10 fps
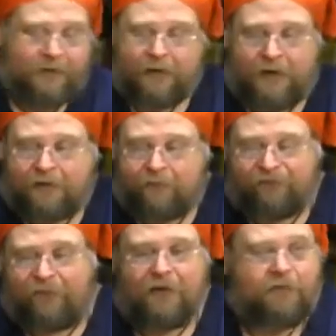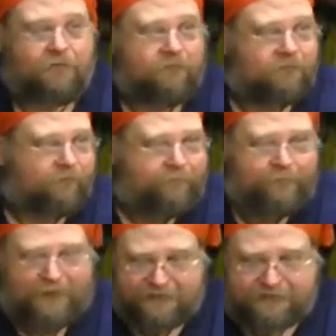Like, I could find you the
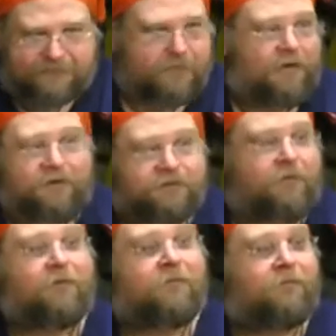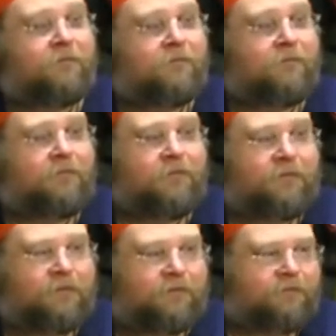best cilantro,
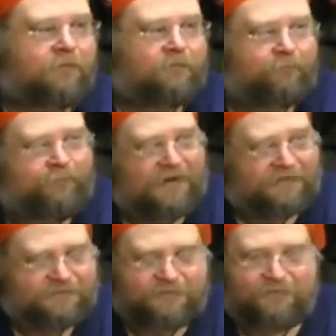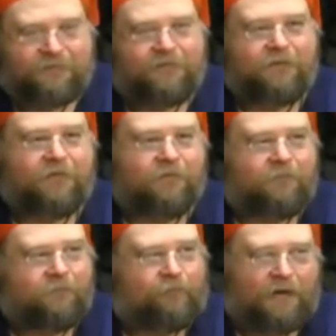the best,
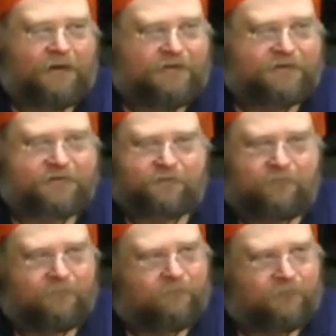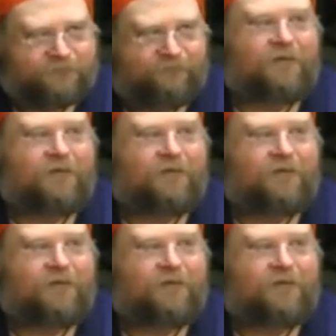brightest, most